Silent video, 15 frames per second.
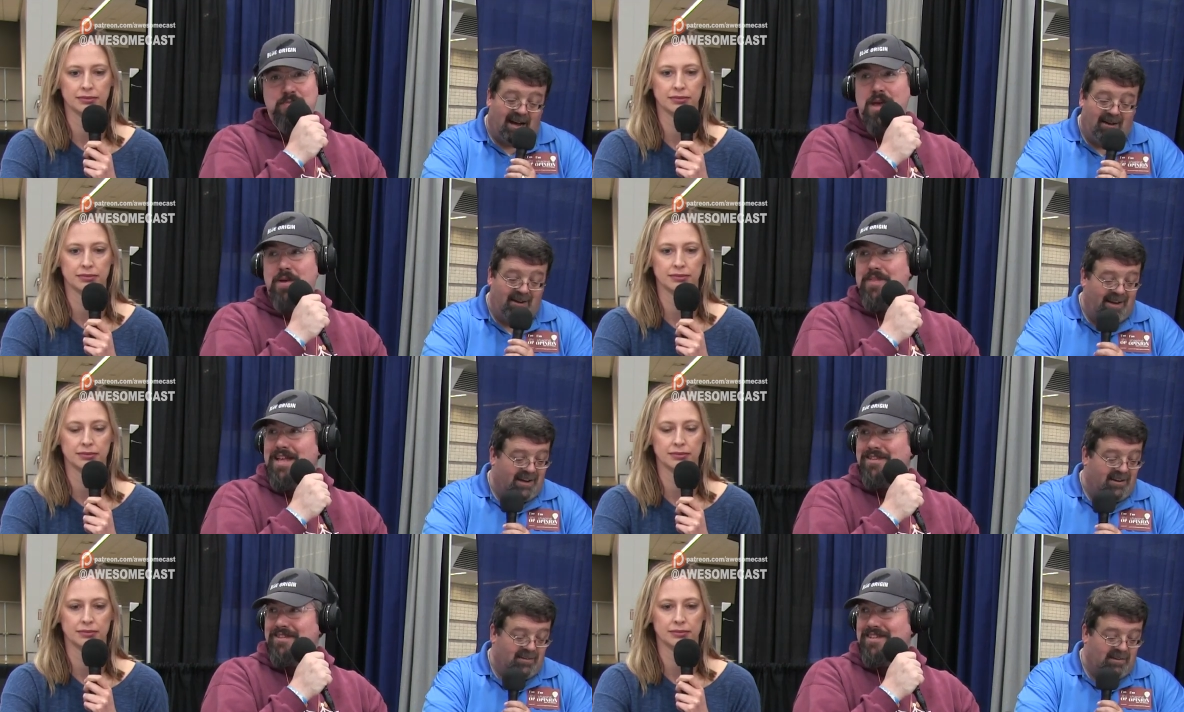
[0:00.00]
Speaker 1: com- my,
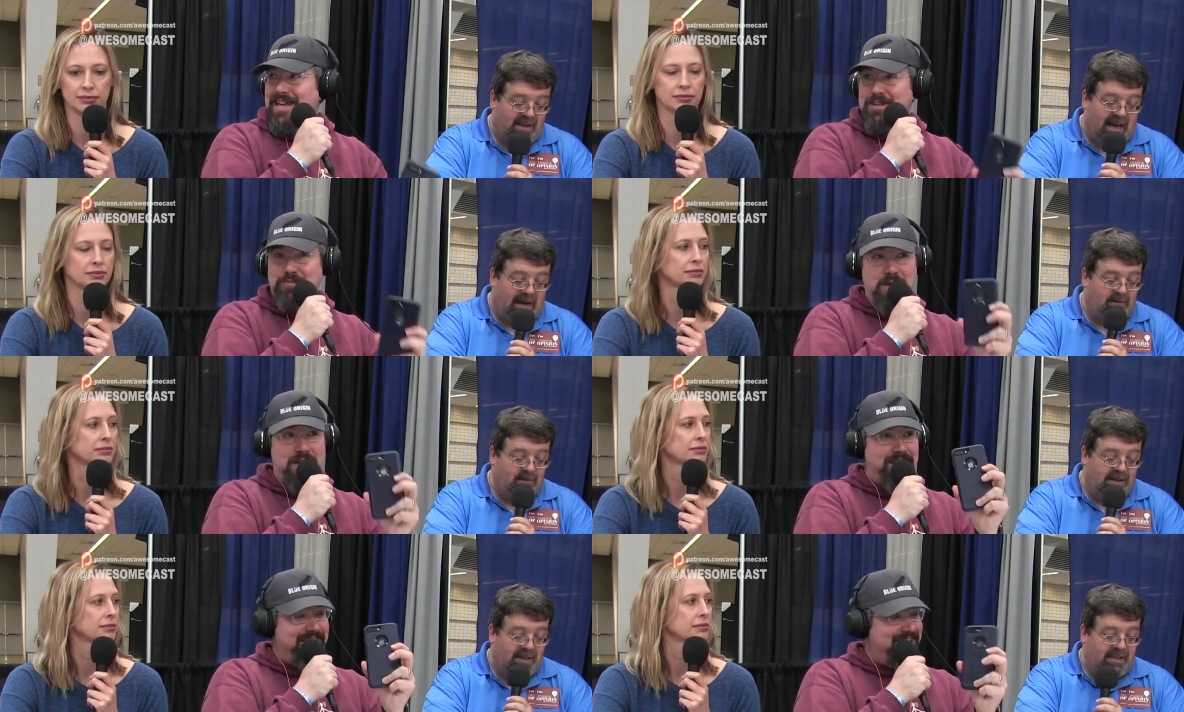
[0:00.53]
you know,
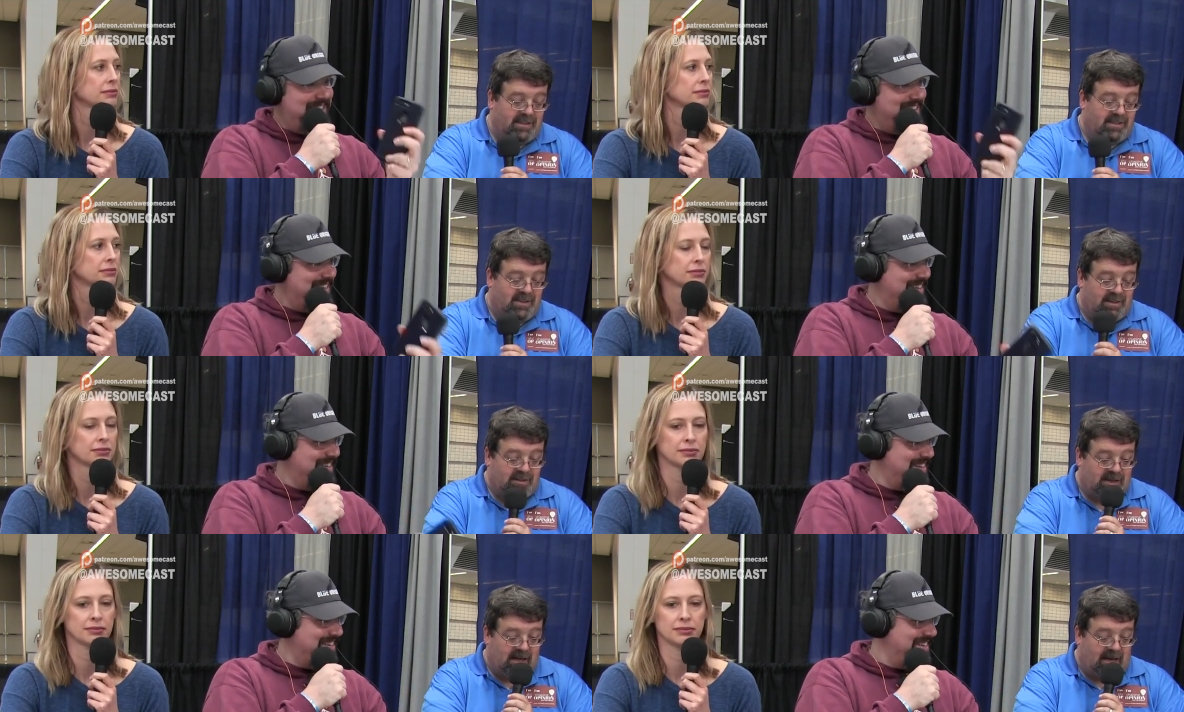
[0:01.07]
com- my...
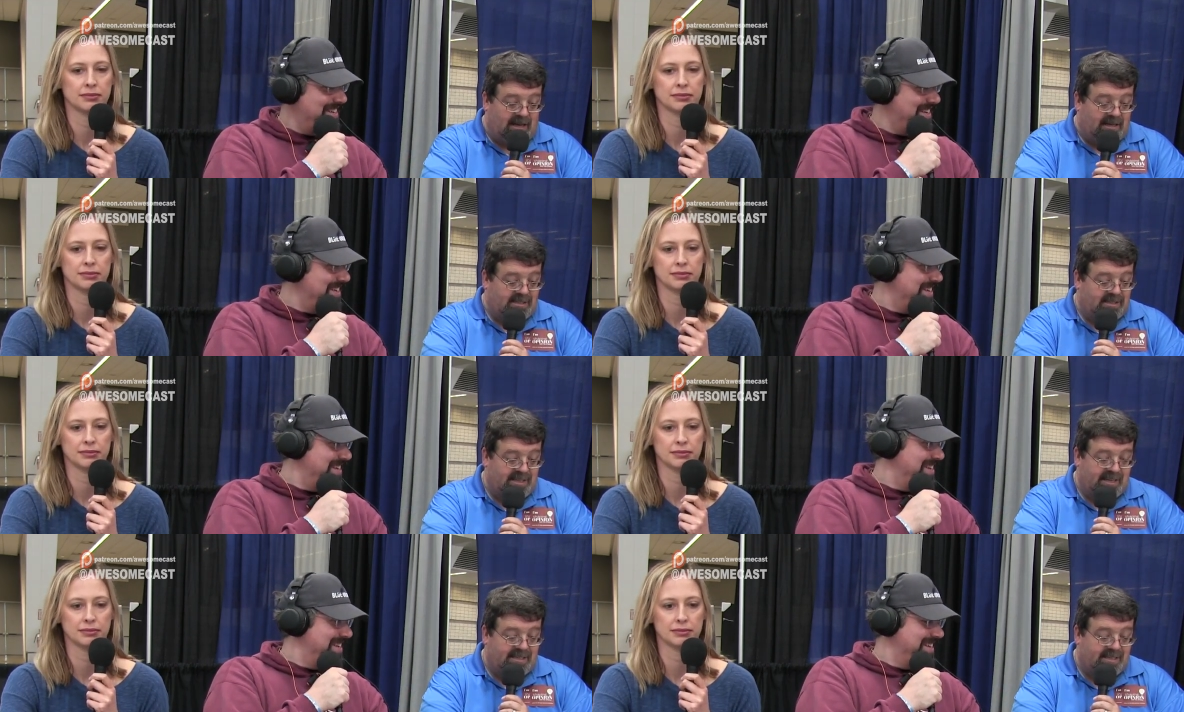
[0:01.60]
there's uh,
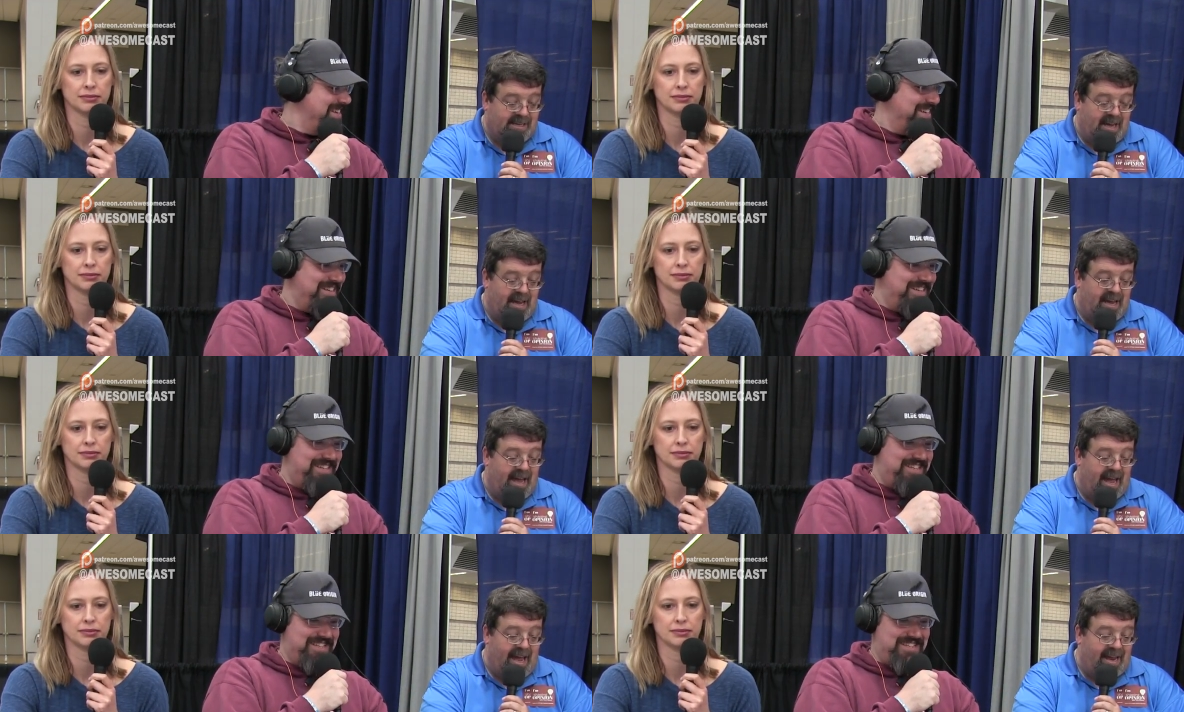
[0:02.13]
six
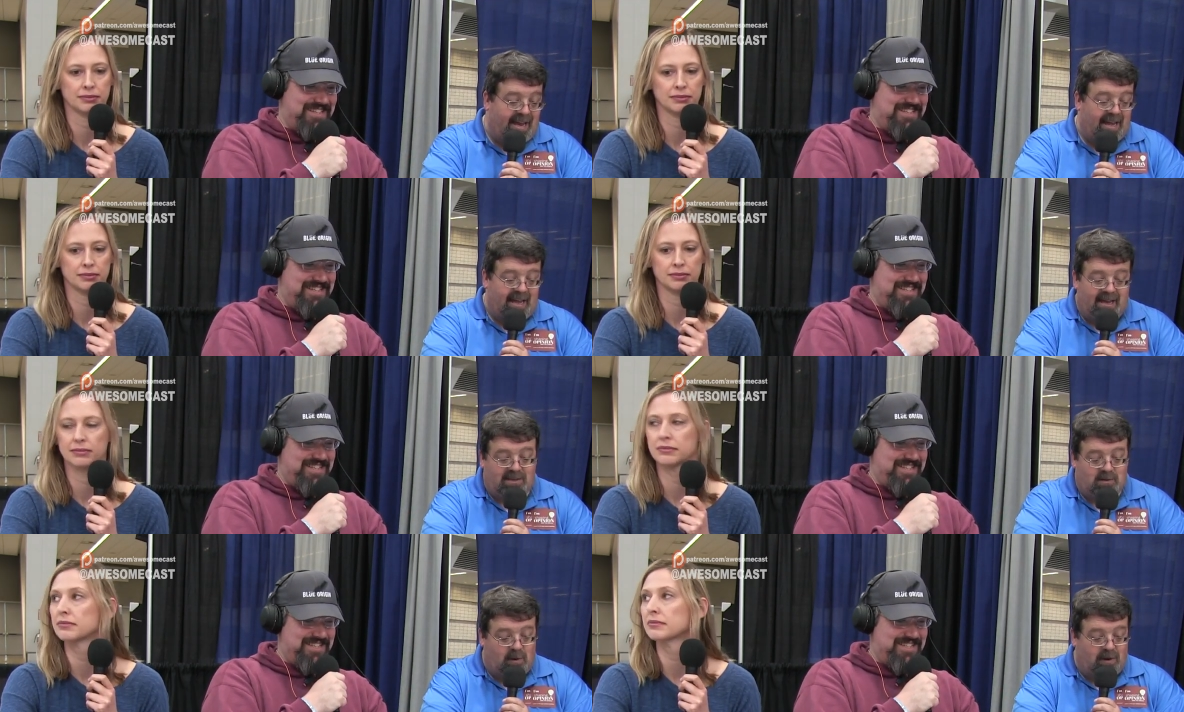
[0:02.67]
gig, eight
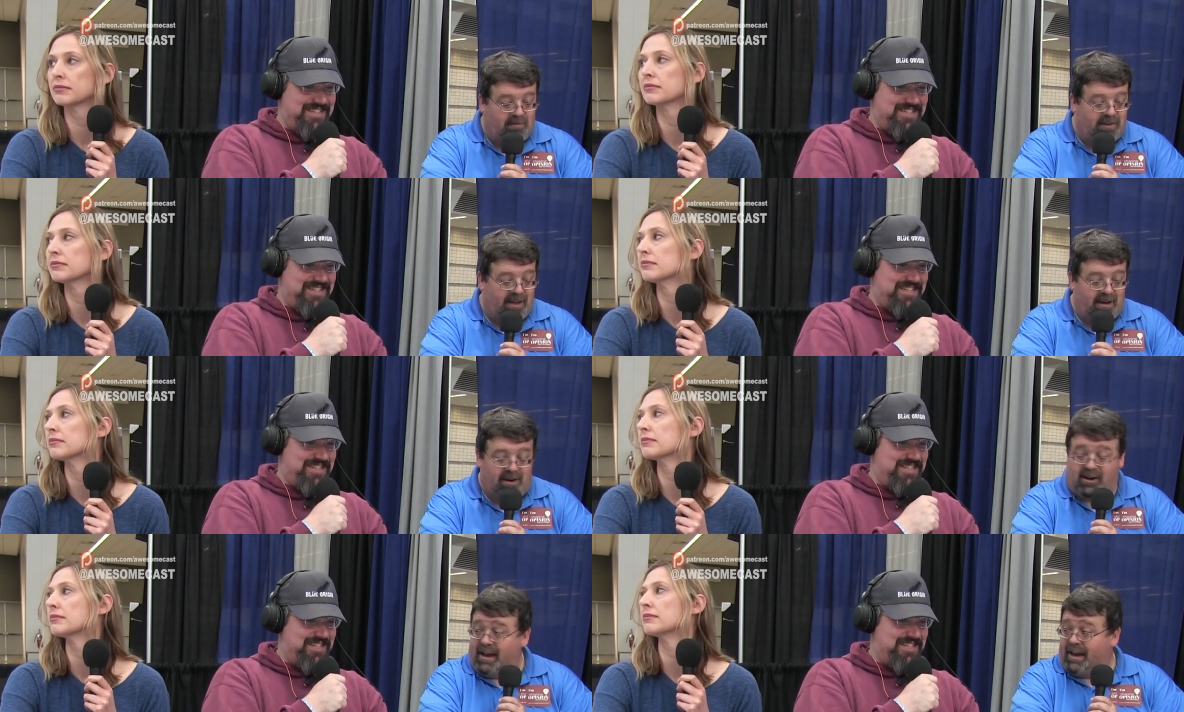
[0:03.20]
gig, twelve
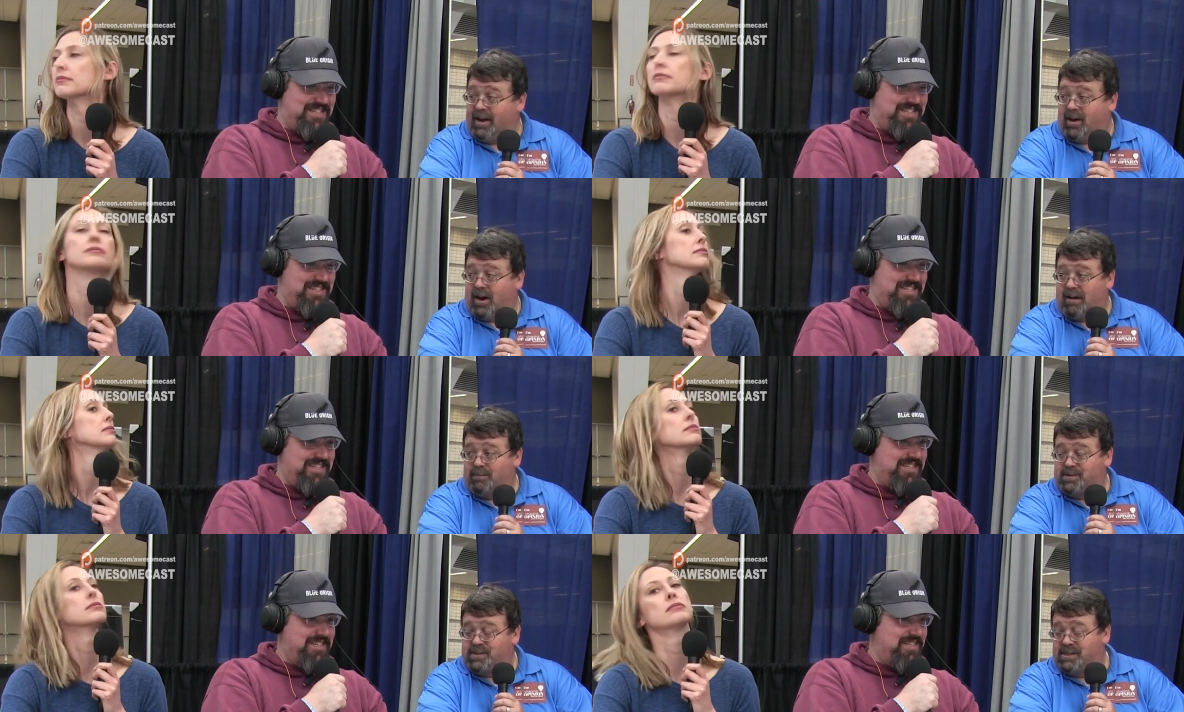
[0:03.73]
gig, gig
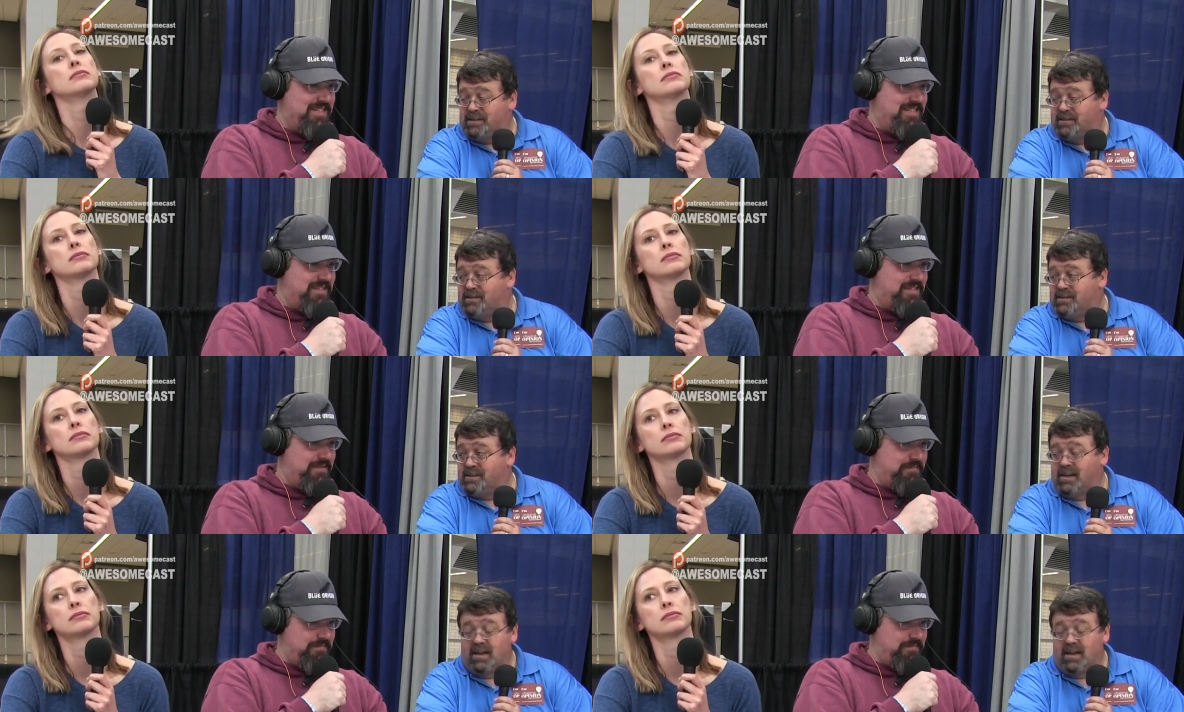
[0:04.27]
options.